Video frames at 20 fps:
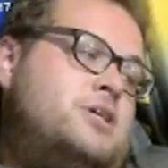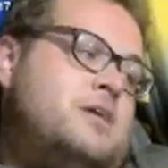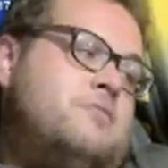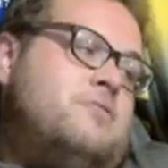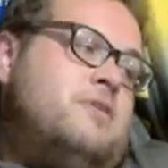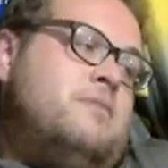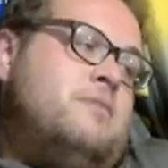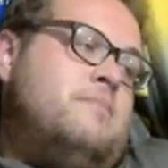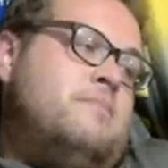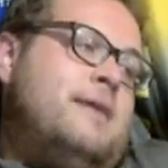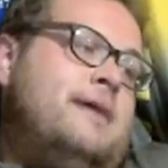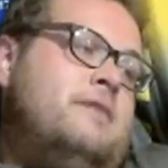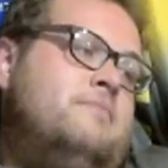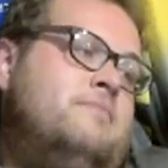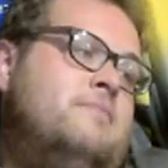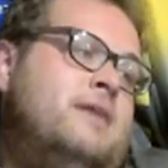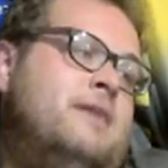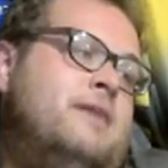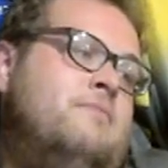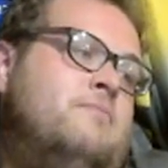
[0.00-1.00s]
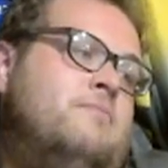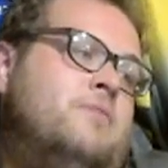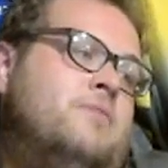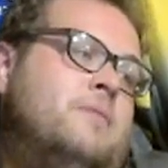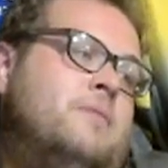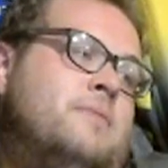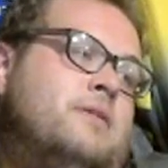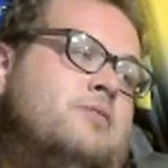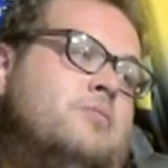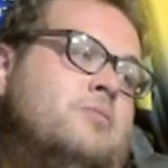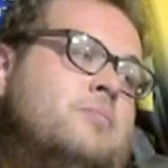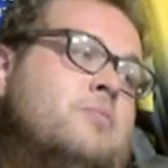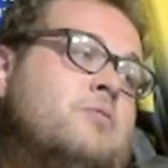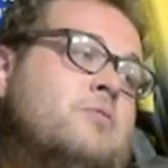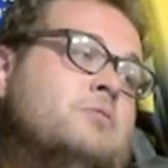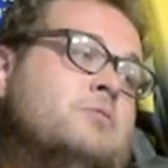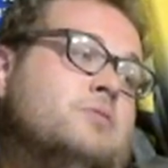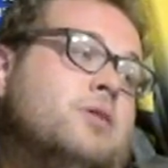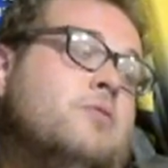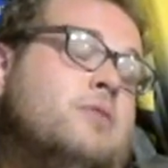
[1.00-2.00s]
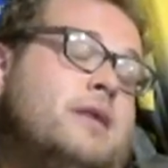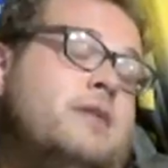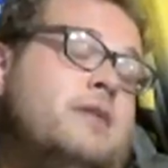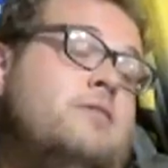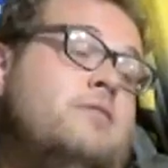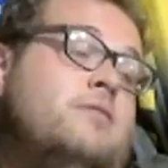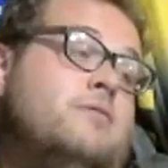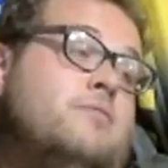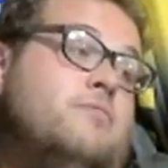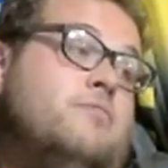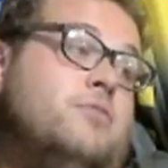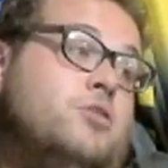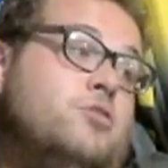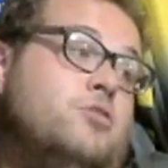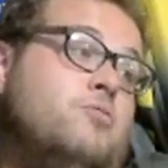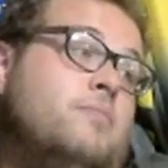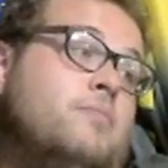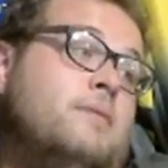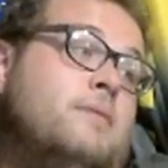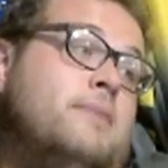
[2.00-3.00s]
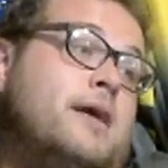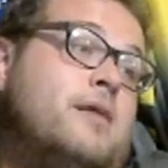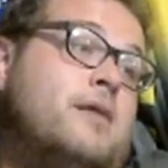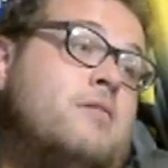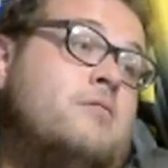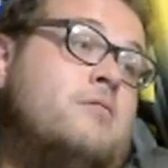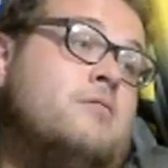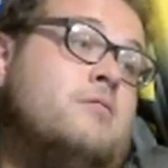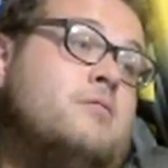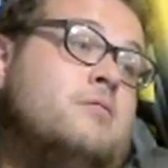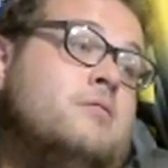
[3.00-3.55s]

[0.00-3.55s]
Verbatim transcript: I think main event coming a little more loaded would do a bit better.